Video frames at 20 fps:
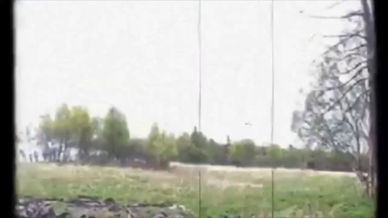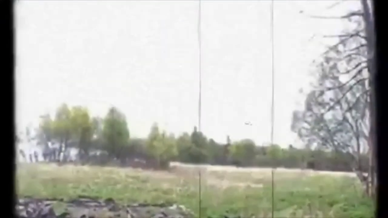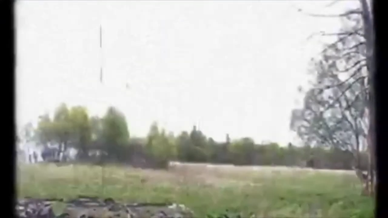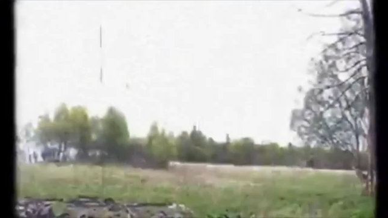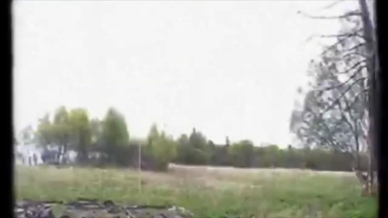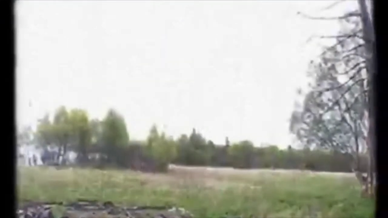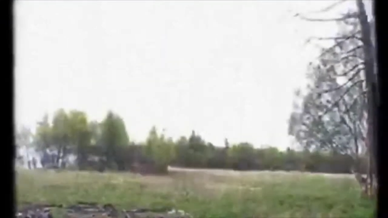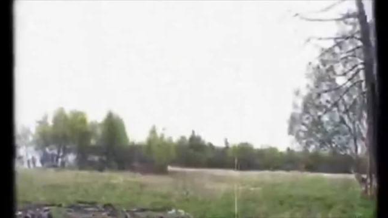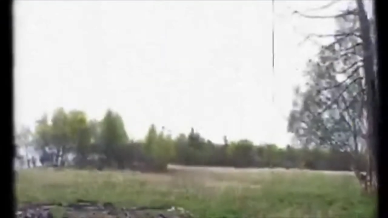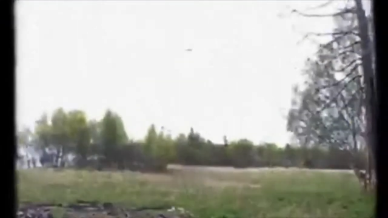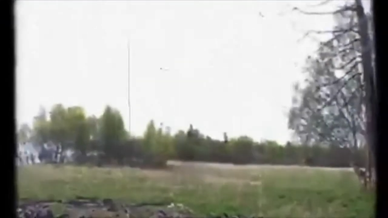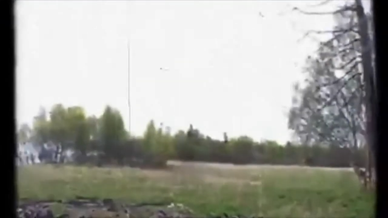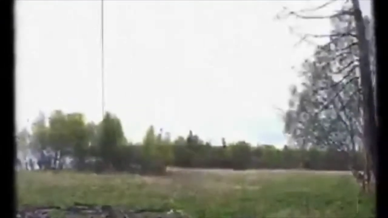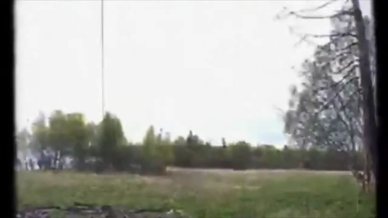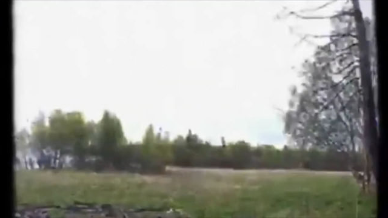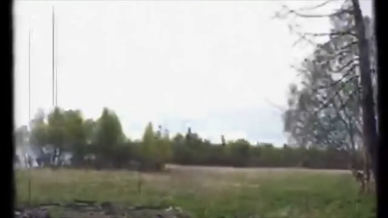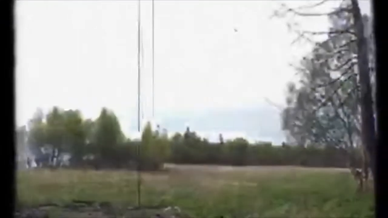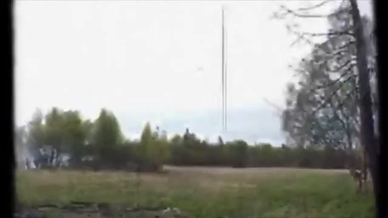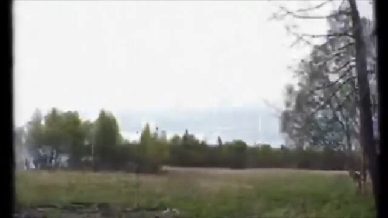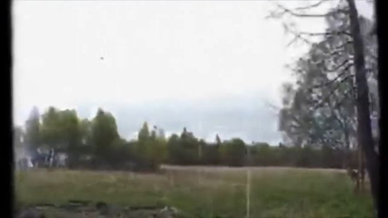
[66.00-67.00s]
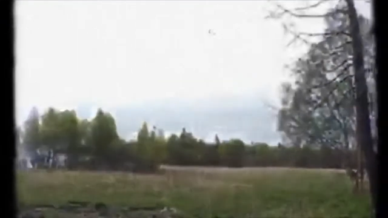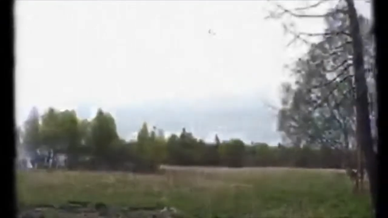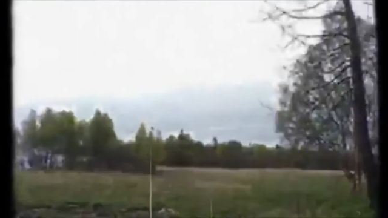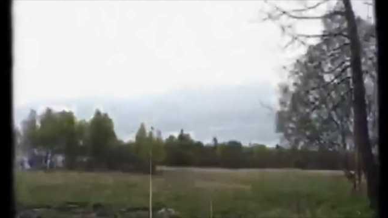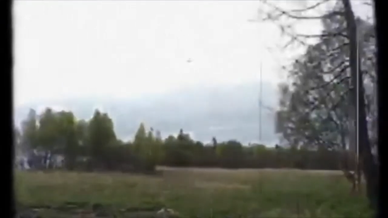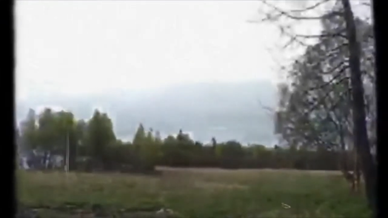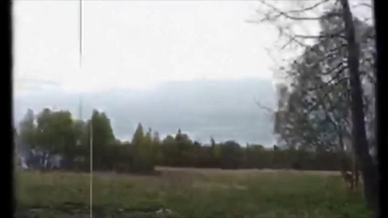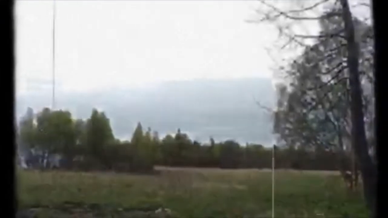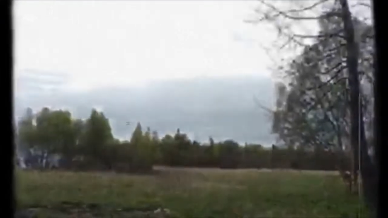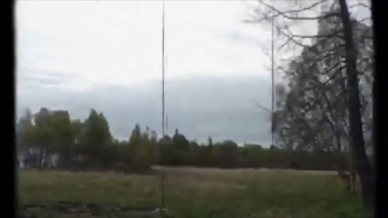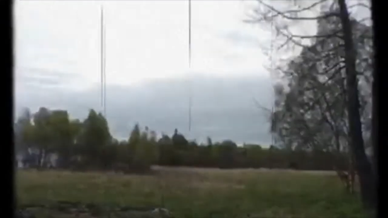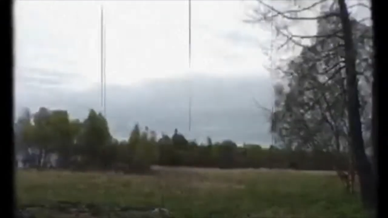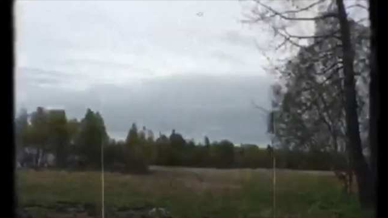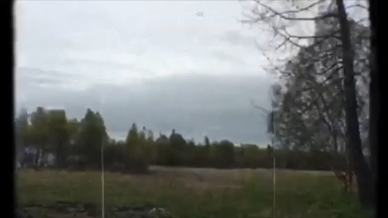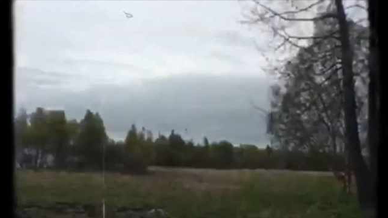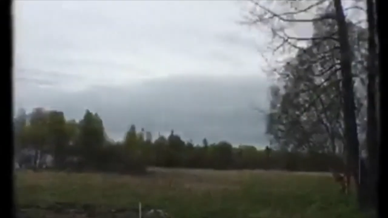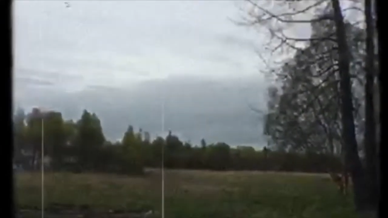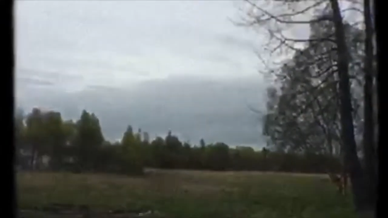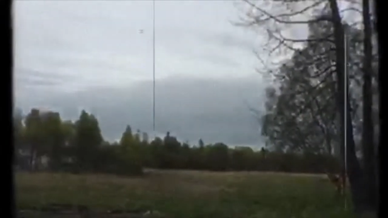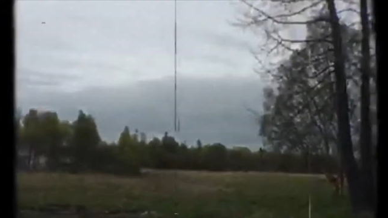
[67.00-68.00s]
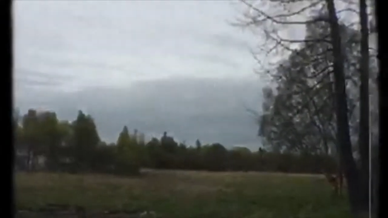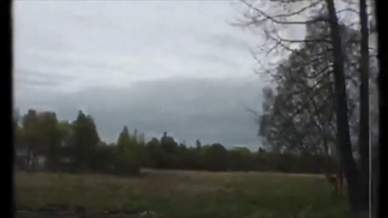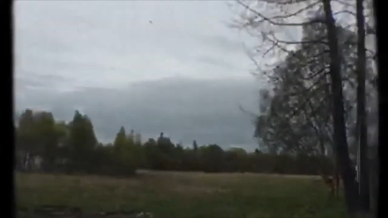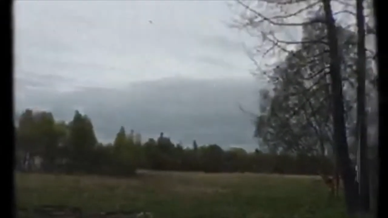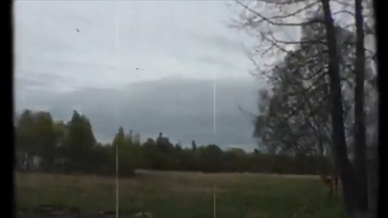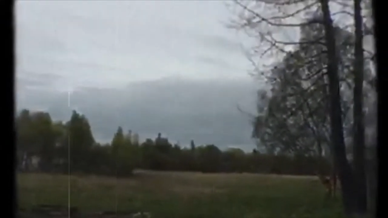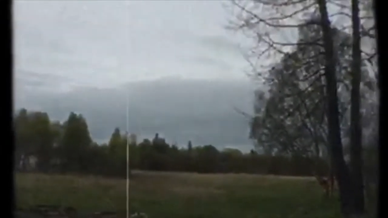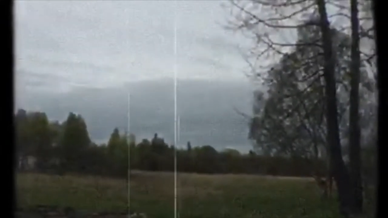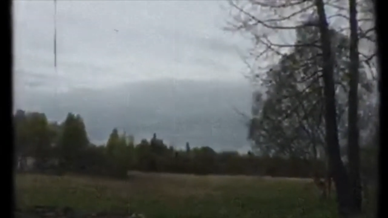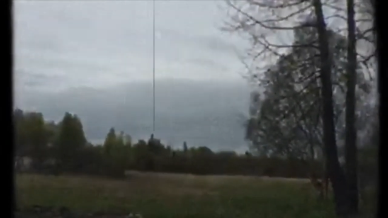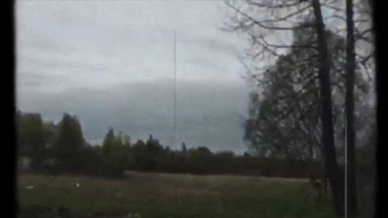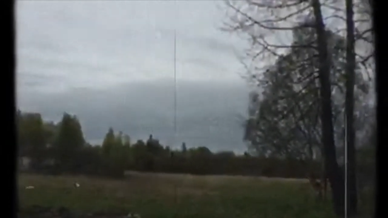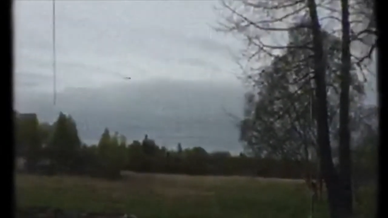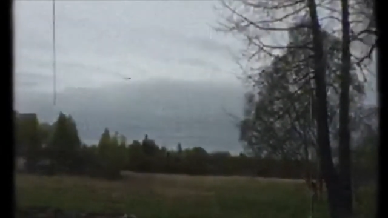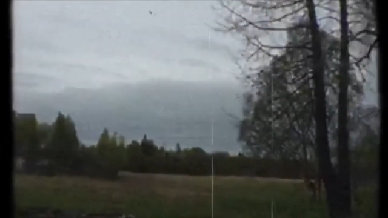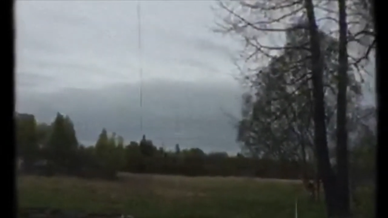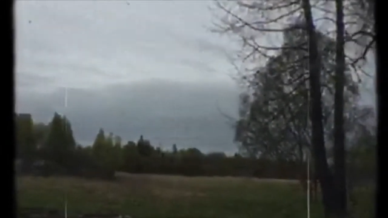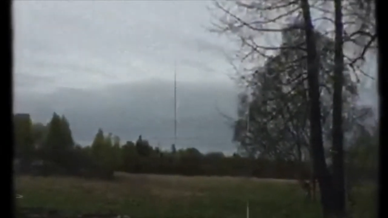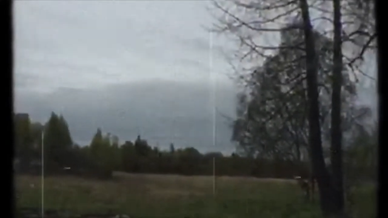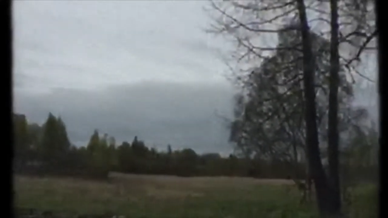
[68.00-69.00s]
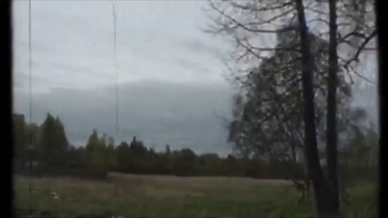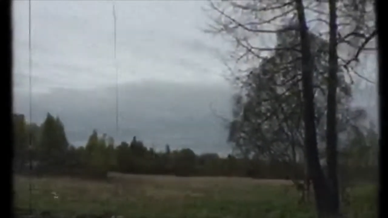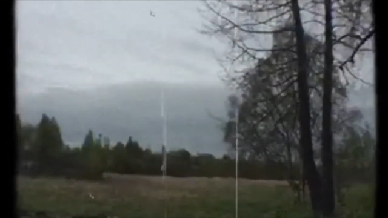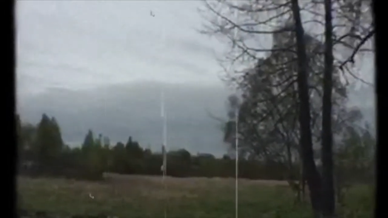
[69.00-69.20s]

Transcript: Nobody's mouth can be seen.